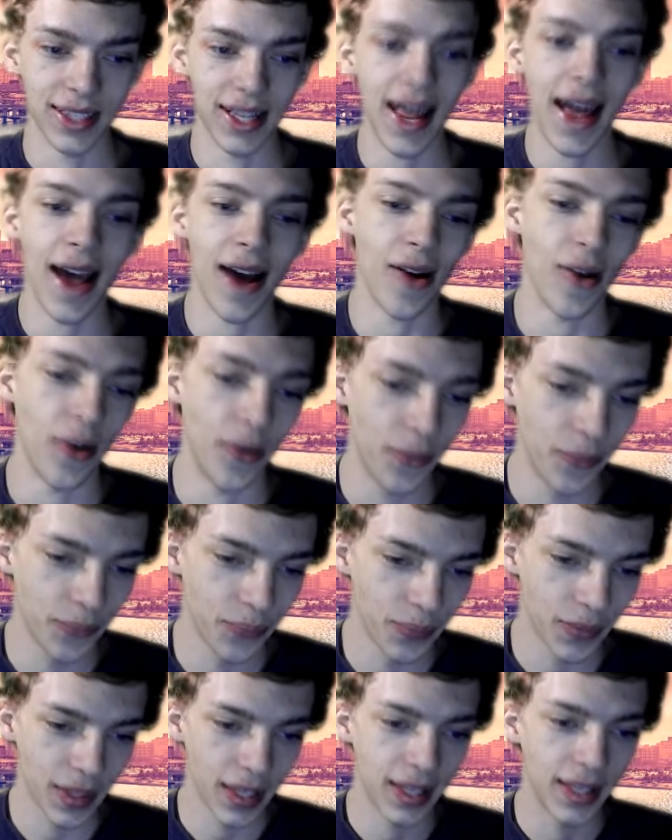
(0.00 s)
Now,
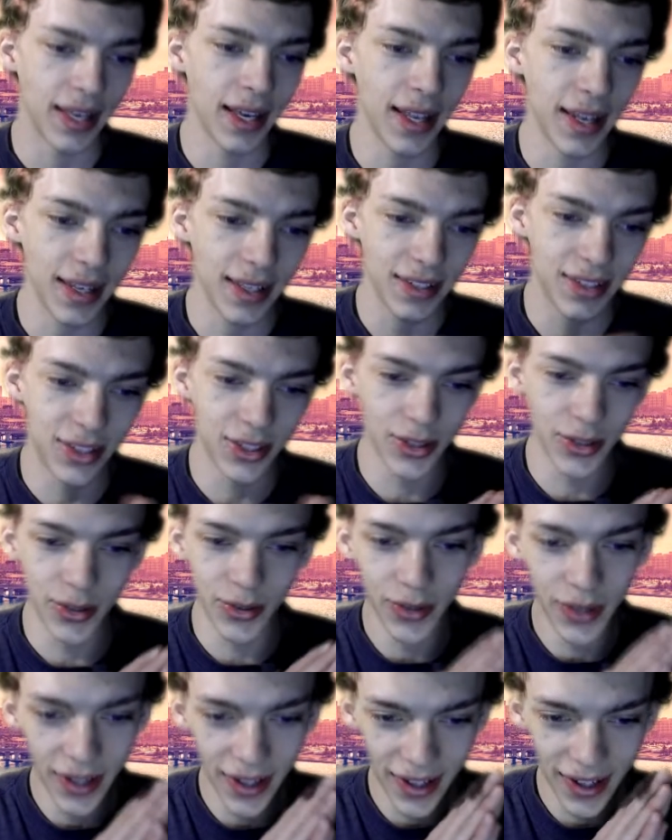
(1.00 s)
getting
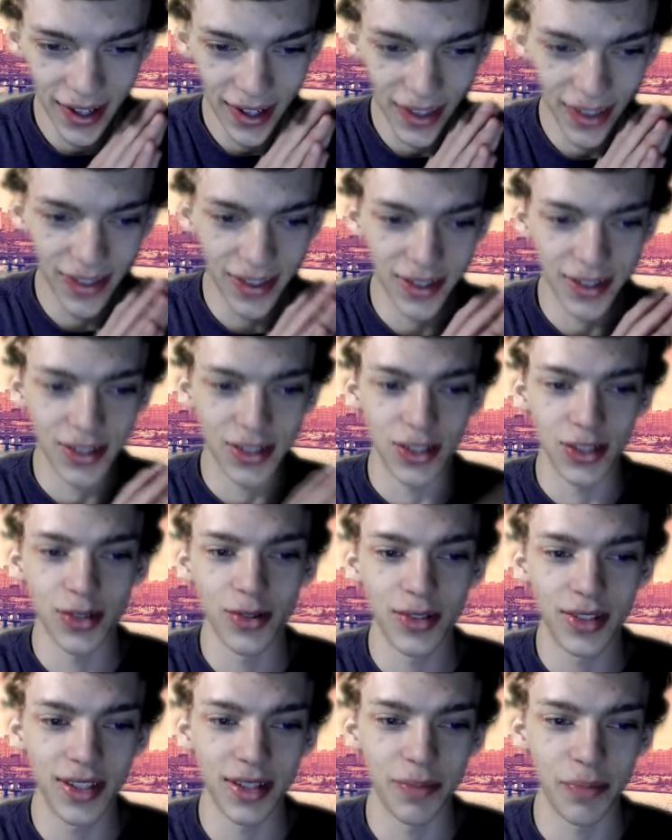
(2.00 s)
to the
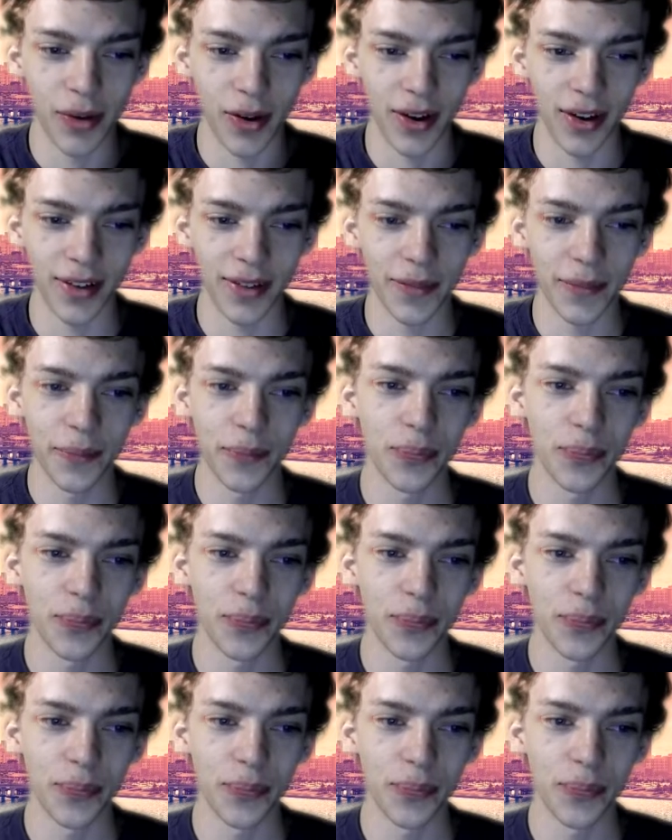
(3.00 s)
juicy part,